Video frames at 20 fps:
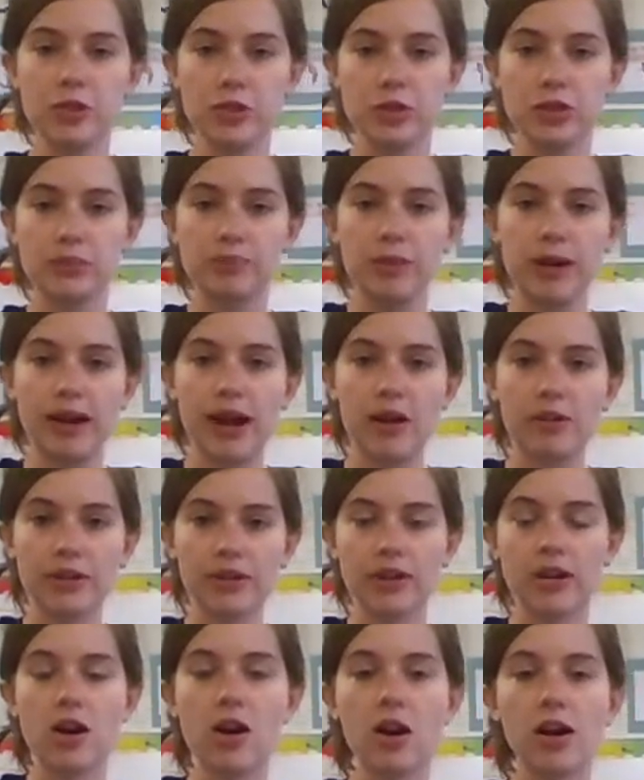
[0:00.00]
spread out
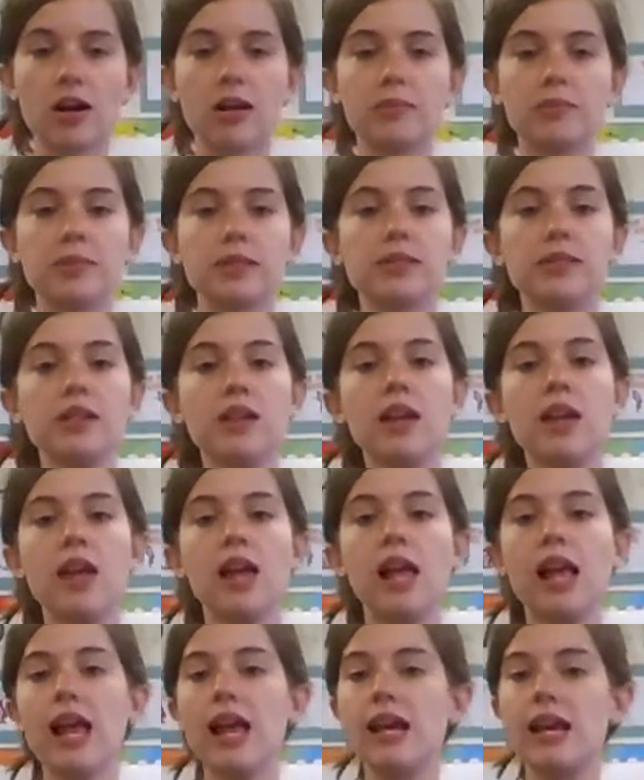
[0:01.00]
your arms,
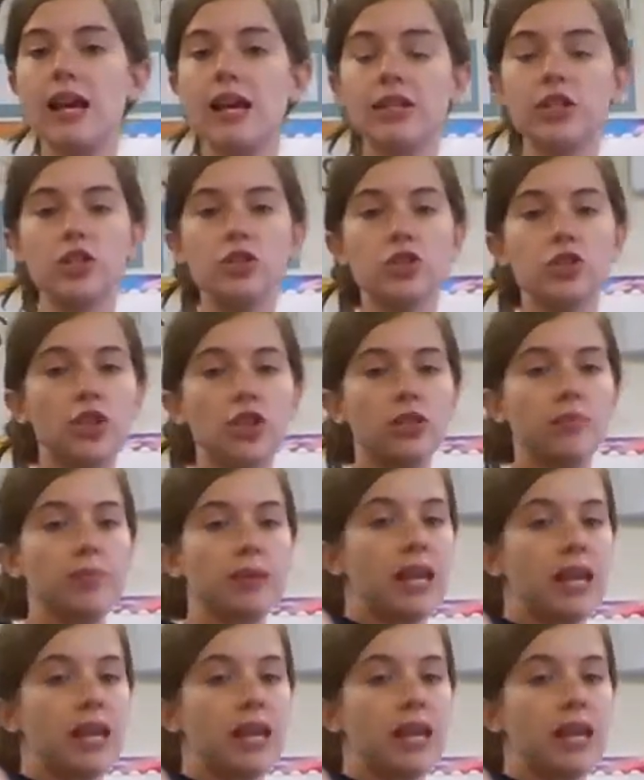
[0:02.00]
and you should be